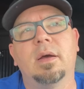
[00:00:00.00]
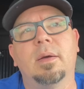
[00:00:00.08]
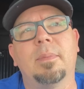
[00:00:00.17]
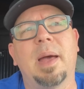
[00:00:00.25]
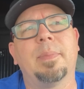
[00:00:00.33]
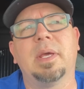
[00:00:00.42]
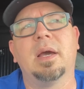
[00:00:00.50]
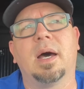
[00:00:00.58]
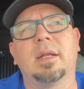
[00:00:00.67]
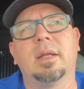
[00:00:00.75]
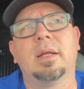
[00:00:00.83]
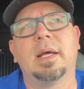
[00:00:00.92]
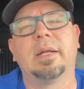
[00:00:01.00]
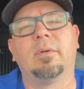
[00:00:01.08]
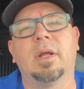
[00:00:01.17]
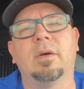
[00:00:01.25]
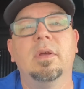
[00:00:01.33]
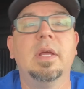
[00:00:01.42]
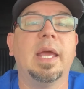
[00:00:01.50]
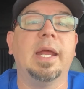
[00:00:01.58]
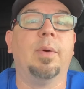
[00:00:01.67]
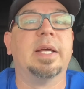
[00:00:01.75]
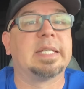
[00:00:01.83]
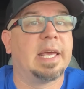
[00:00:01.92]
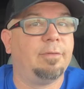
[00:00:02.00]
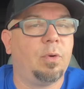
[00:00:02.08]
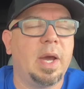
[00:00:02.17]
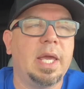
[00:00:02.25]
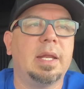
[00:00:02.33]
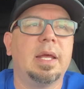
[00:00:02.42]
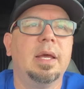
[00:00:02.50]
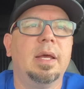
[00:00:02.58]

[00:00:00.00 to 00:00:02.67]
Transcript: Might be cotton, I don't know. Anyways, a heavyweight.